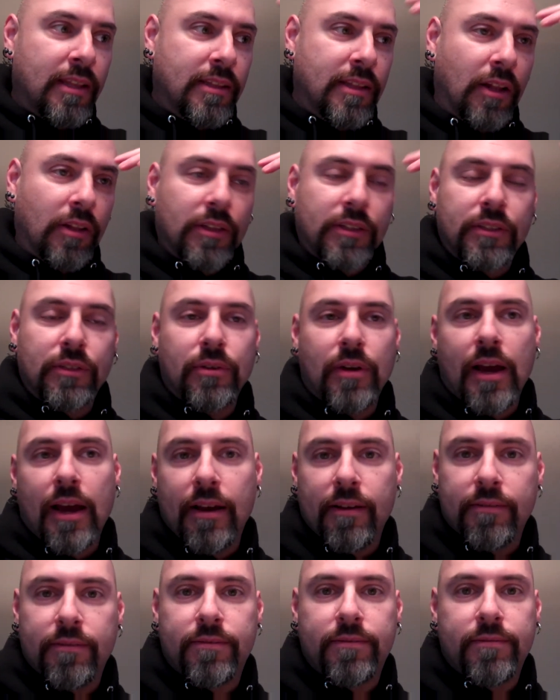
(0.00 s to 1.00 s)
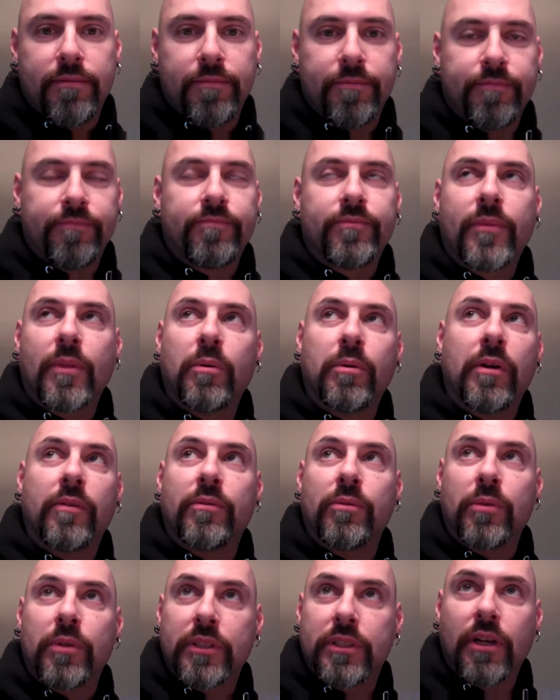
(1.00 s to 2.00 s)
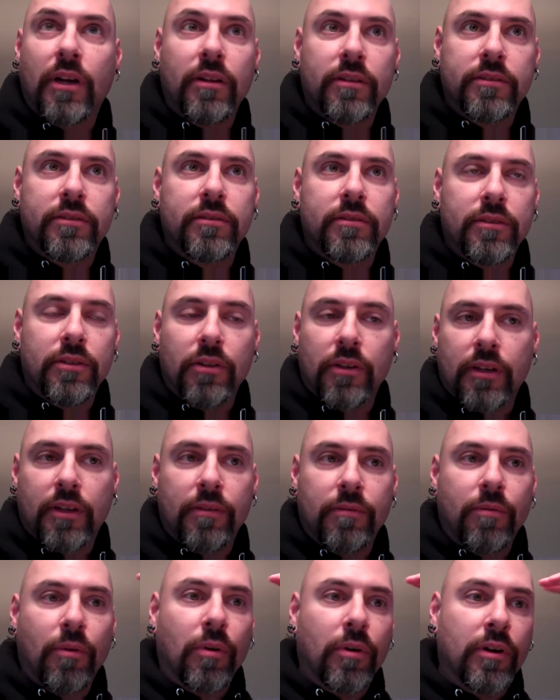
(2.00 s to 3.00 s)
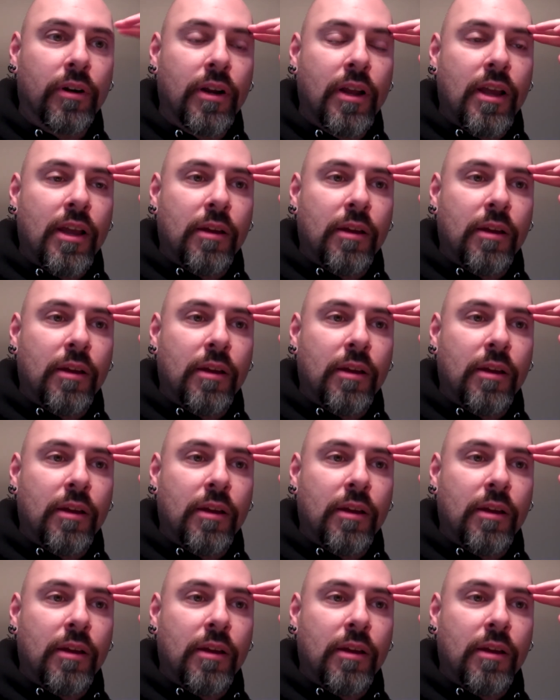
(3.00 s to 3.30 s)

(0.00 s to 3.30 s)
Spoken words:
not only do you have whatever result you're looking for,